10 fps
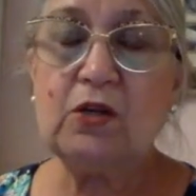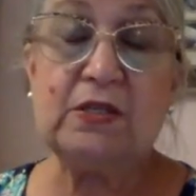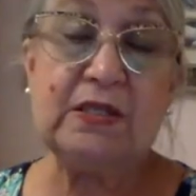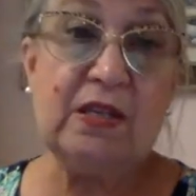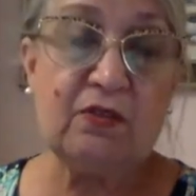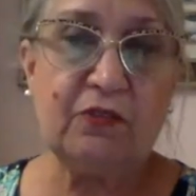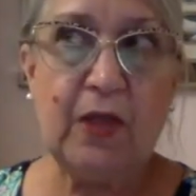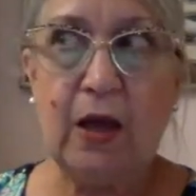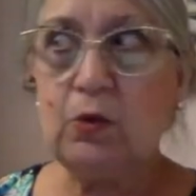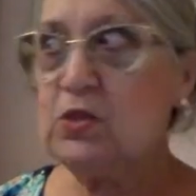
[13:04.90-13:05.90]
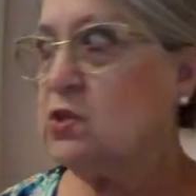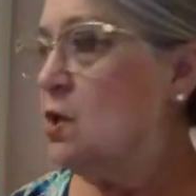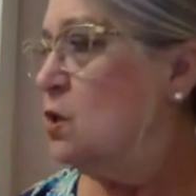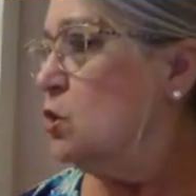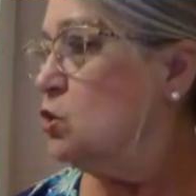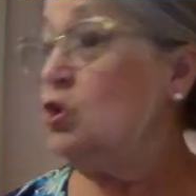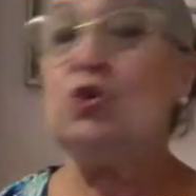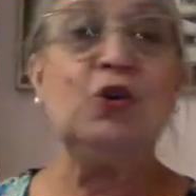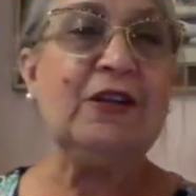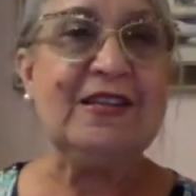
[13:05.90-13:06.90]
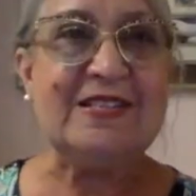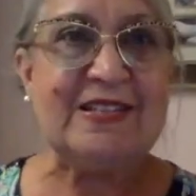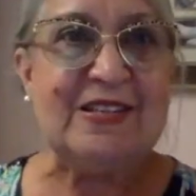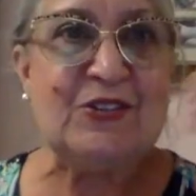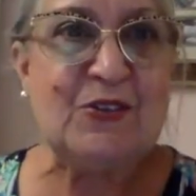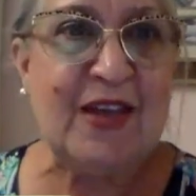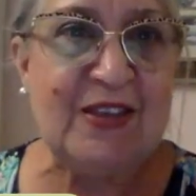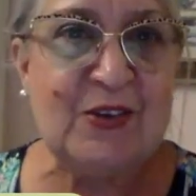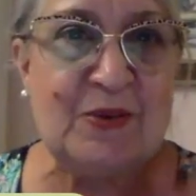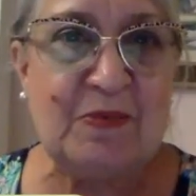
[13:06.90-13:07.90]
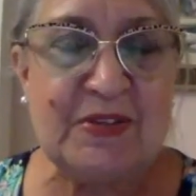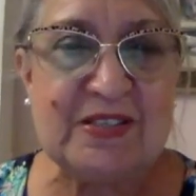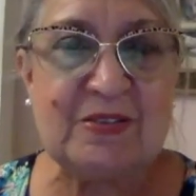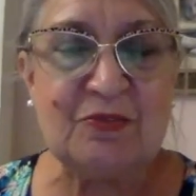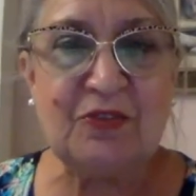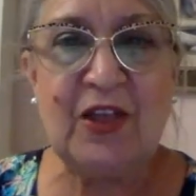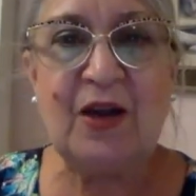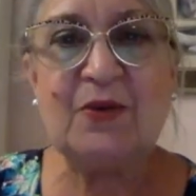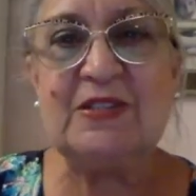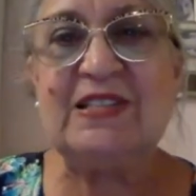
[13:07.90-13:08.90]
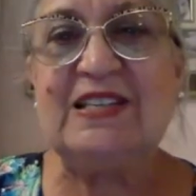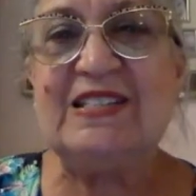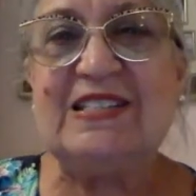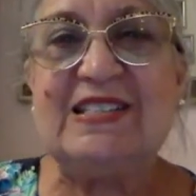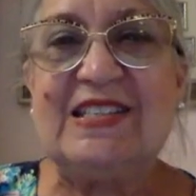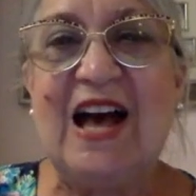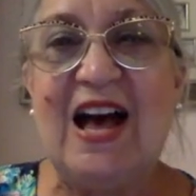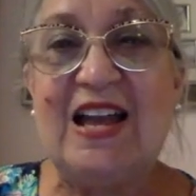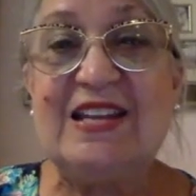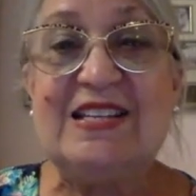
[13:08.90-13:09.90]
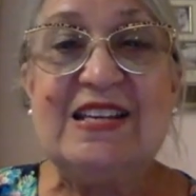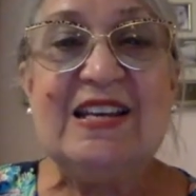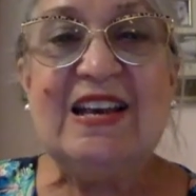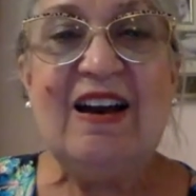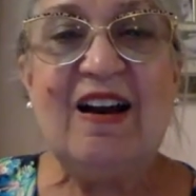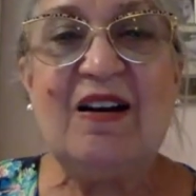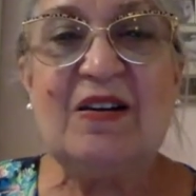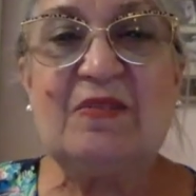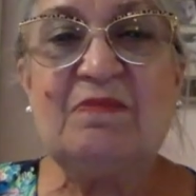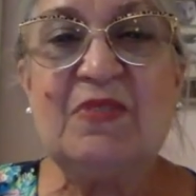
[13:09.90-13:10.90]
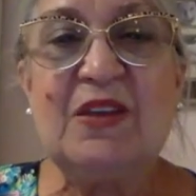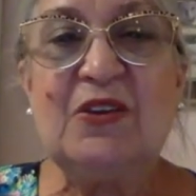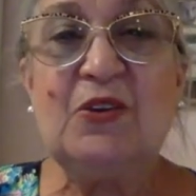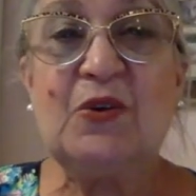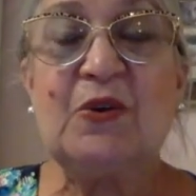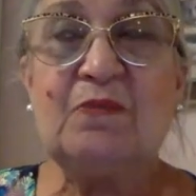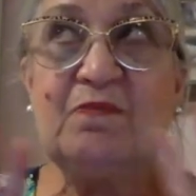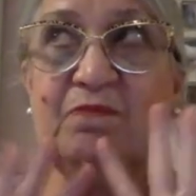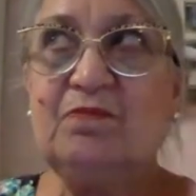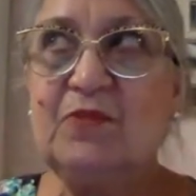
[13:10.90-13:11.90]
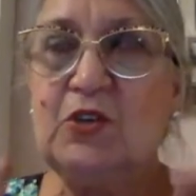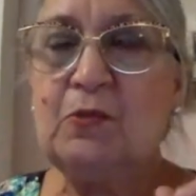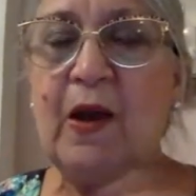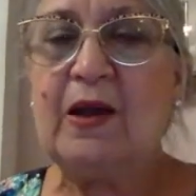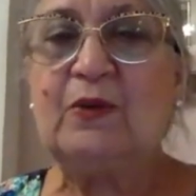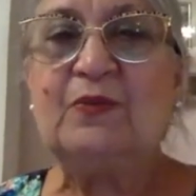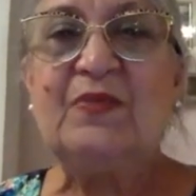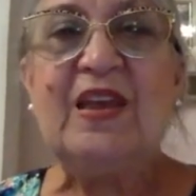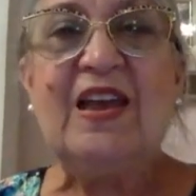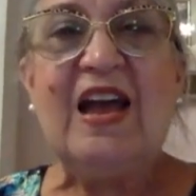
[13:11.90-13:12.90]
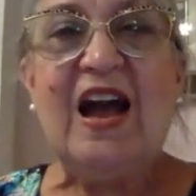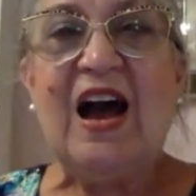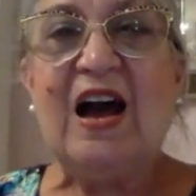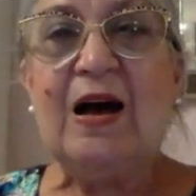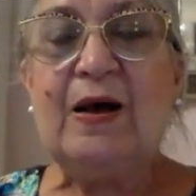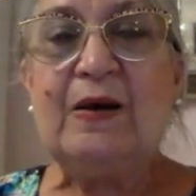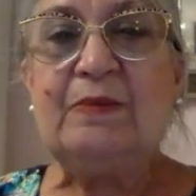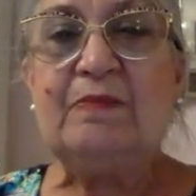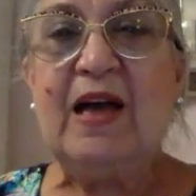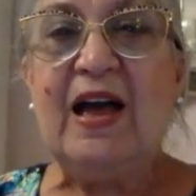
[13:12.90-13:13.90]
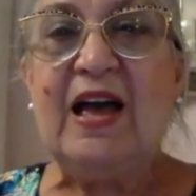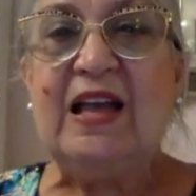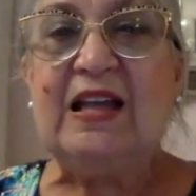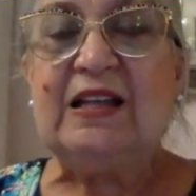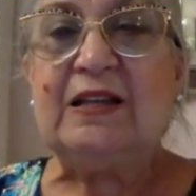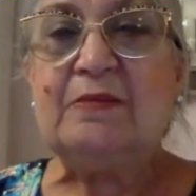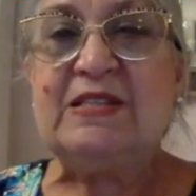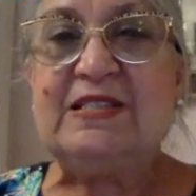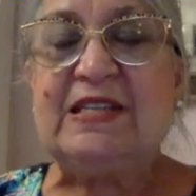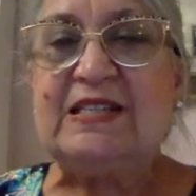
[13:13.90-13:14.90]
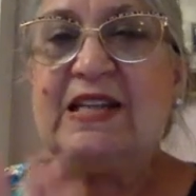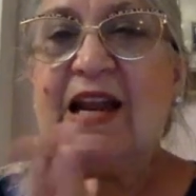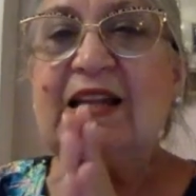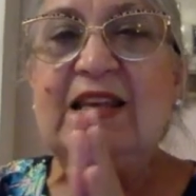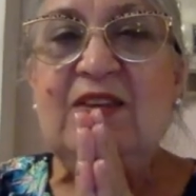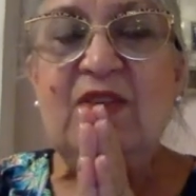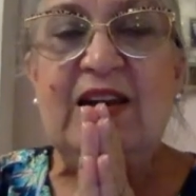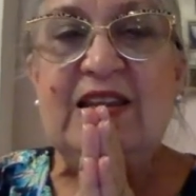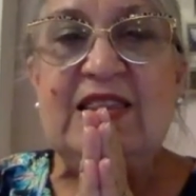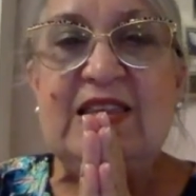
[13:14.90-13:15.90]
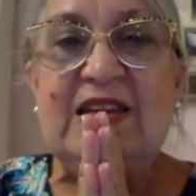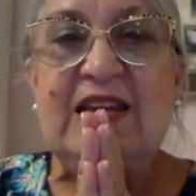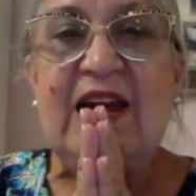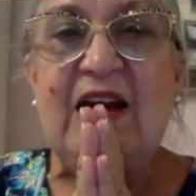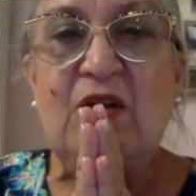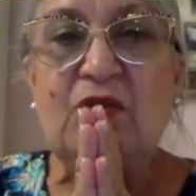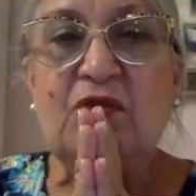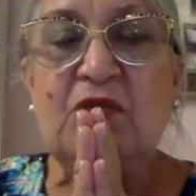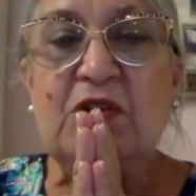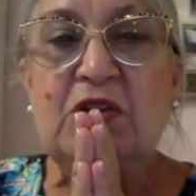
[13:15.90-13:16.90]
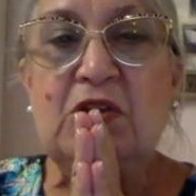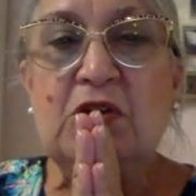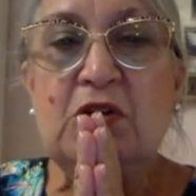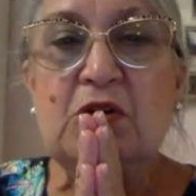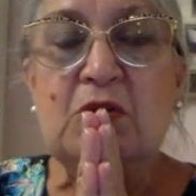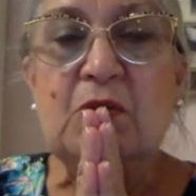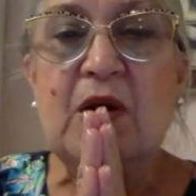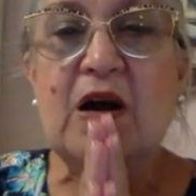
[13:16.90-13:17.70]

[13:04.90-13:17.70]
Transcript: see the flowers. So you could easily do that. You could put some flowers inside um, your your bottle. Um, Let me see. Did I leave anything out for you?